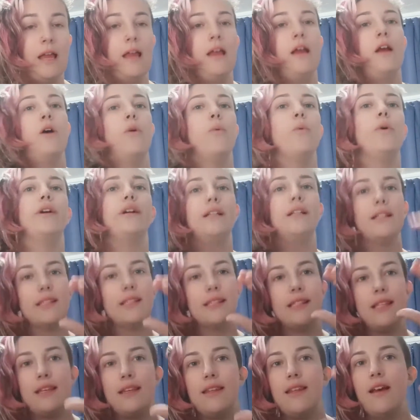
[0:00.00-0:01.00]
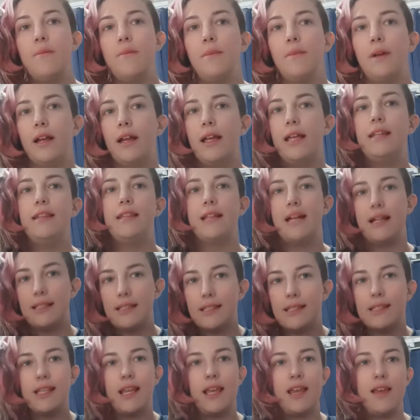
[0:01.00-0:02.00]
we're going to see them in that
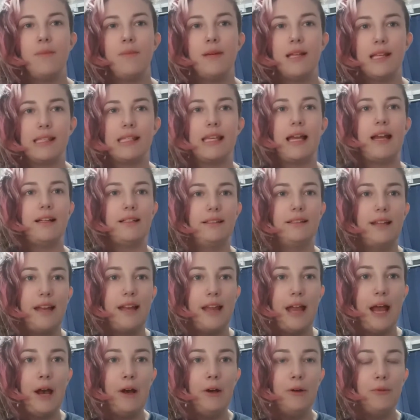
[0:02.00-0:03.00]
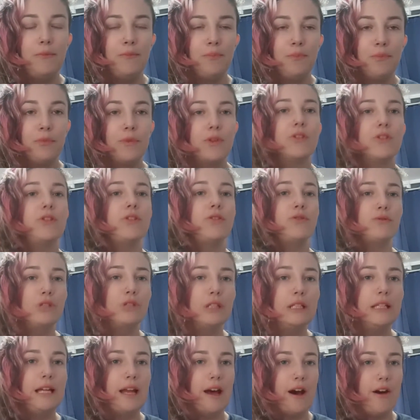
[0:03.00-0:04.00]
same exact layout. So it's
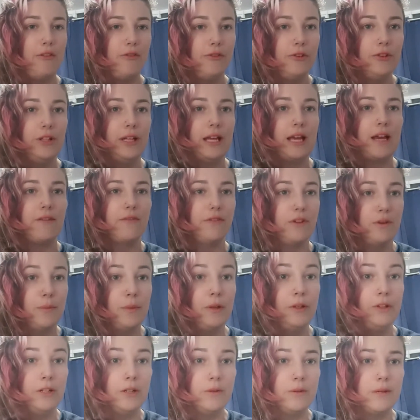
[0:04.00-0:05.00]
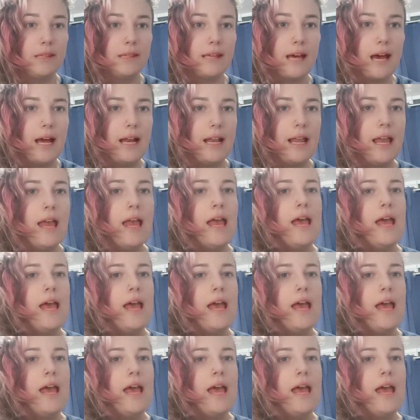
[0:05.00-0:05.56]
really helpful to get familiar with that.